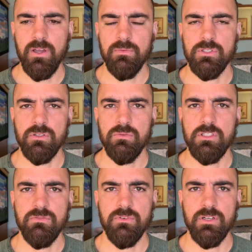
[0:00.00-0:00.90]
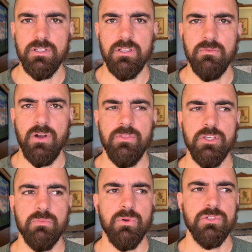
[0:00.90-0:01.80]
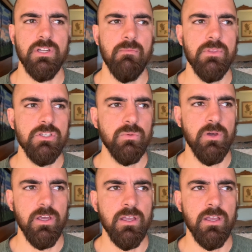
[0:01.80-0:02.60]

I was so different. Then around this person, I'm this way.